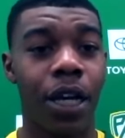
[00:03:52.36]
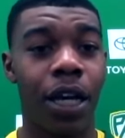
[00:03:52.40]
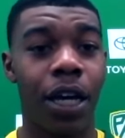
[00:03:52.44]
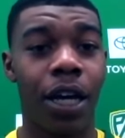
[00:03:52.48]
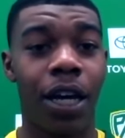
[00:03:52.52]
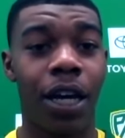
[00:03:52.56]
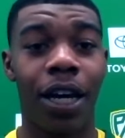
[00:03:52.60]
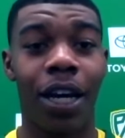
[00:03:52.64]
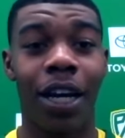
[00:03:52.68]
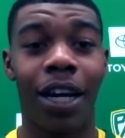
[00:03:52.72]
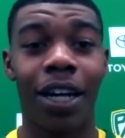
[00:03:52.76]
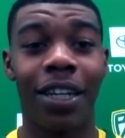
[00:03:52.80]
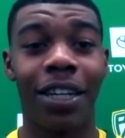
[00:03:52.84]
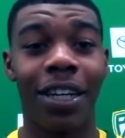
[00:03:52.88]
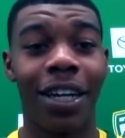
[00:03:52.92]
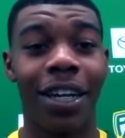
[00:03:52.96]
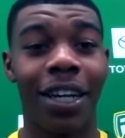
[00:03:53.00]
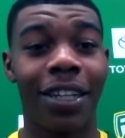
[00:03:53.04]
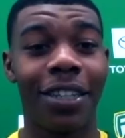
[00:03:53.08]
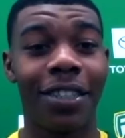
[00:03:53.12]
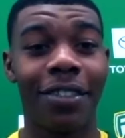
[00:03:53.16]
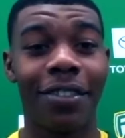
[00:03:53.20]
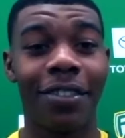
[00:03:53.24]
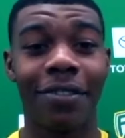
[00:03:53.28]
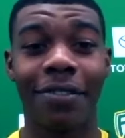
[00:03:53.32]
How would you
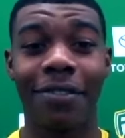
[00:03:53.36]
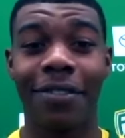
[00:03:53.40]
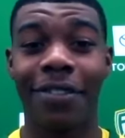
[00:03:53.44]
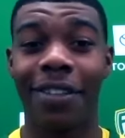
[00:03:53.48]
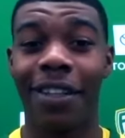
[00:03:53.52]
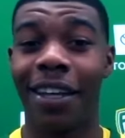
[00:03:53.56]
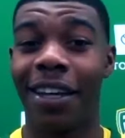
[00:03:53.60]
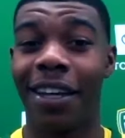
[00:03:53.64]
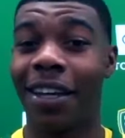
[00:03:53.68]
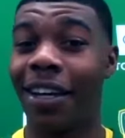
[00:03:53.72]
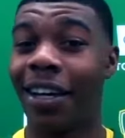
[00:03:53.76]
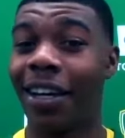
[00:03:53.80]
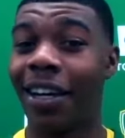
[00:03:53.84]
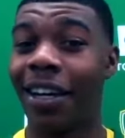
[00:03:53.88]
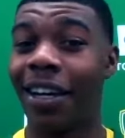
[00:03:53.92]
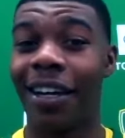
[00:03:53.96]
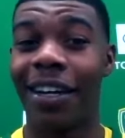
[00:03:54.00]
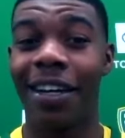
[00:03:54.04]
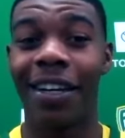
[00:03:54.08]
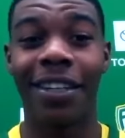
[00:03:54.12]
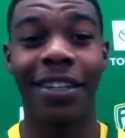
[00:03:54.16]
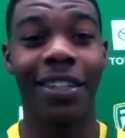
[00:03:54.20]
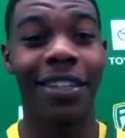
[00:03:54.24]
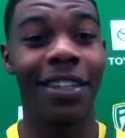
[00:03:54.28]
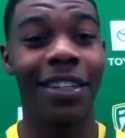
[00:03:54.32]
explain
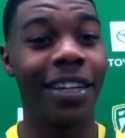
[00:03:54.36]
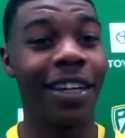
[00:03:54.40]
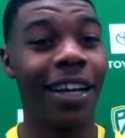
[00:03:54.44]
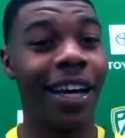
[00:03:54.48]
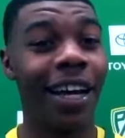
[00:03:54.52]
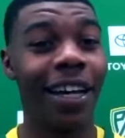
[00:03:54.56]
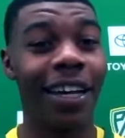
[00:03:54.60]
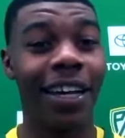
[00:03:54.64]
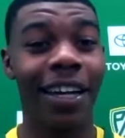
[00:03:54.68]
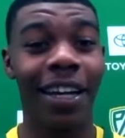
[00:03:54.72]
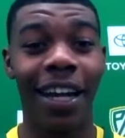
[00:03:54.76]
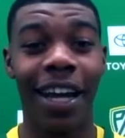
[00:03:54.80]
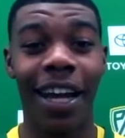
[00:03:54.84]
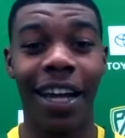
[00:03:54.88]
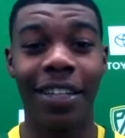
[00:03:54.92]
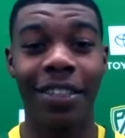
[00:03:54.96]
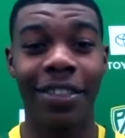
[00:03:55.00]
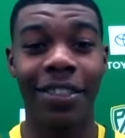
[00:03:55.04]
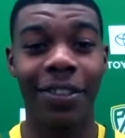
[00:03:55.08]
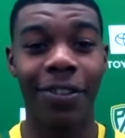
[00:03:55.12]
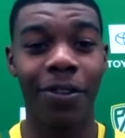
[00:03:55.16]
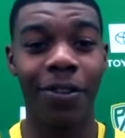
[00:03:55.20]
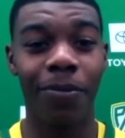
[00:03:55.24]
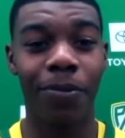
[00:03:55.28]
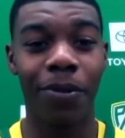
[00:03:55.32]
what happened? I could have
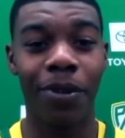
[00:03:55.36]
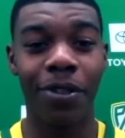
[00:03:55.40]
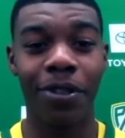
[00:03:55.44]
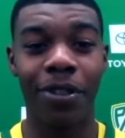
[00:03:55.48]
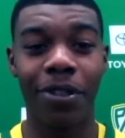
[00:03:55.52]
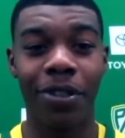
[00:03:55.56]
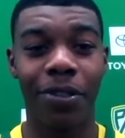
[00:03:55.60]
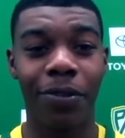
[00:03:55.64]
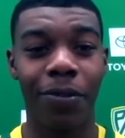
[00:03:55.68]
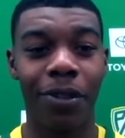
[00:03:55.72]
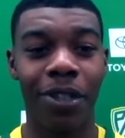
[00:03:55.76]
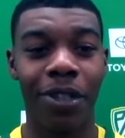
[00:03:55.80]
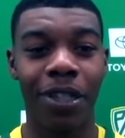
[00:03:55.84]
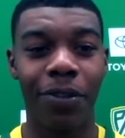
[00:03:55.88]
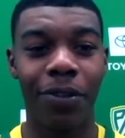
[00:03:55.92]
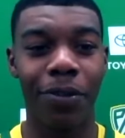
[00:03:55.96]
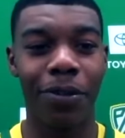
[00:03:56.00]
had 0 points of 20.